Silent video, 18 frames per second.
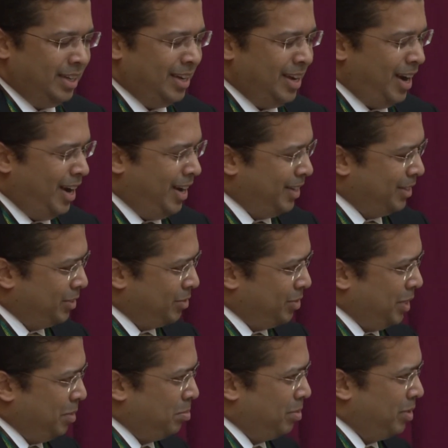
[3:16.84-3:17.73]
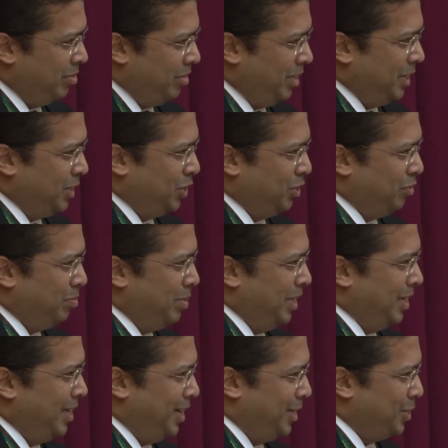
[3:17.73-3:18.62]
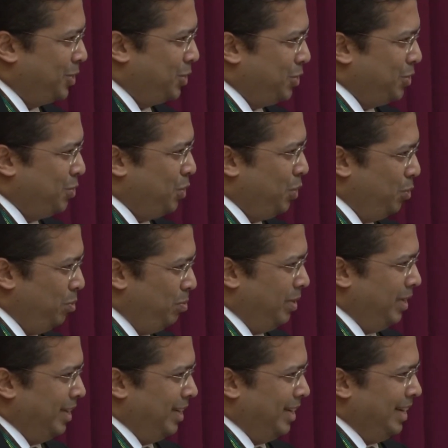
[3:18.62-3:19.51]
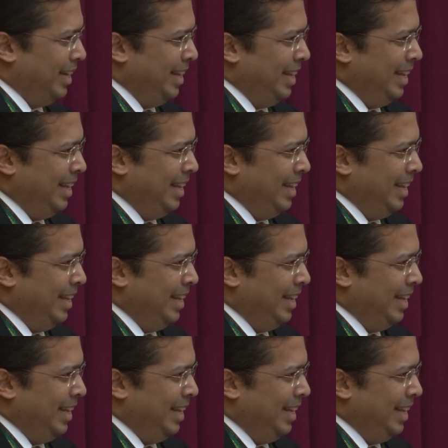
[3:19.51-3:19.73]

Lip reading: I had the great privilege of being asked to open